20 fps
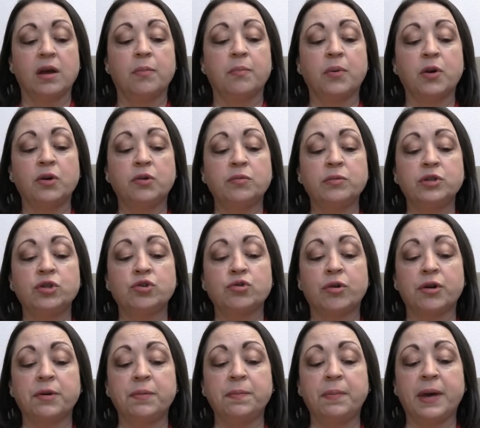Burton was
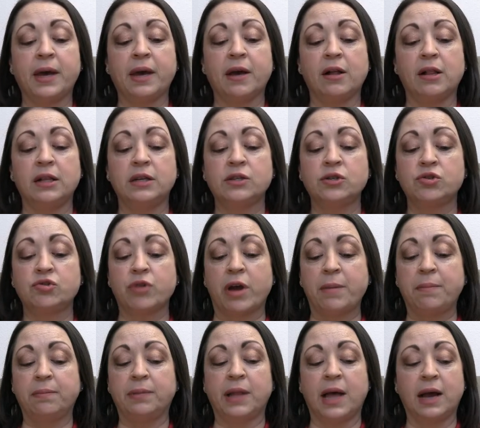short and pale, and his
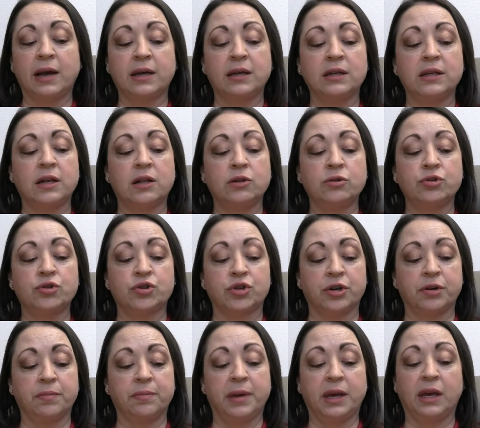striped black and yellow
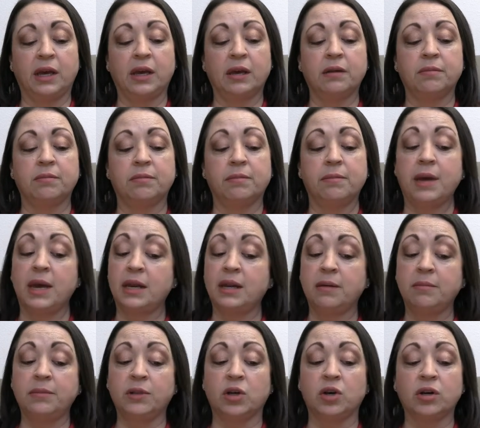shirt made him, made
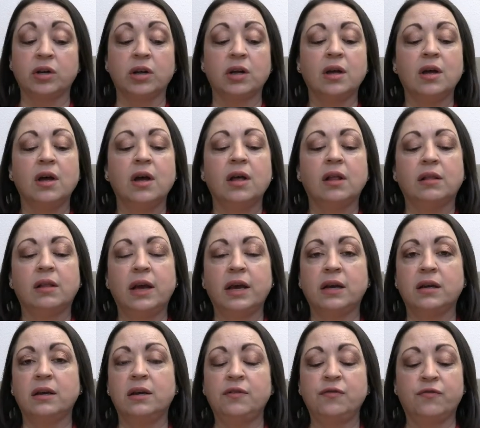him look like
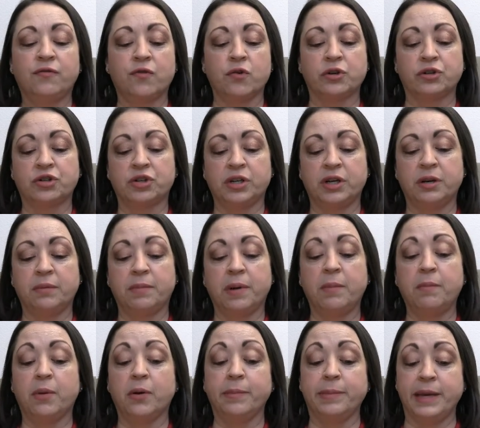an unfortunate
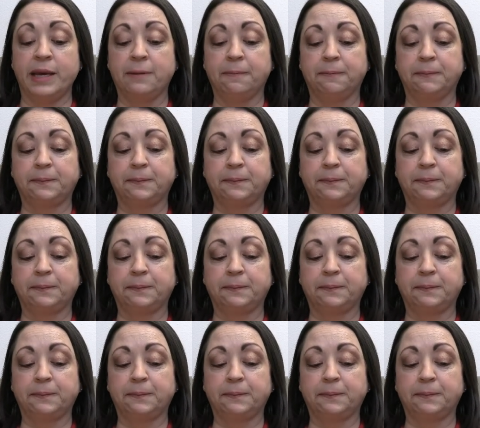bumblebee.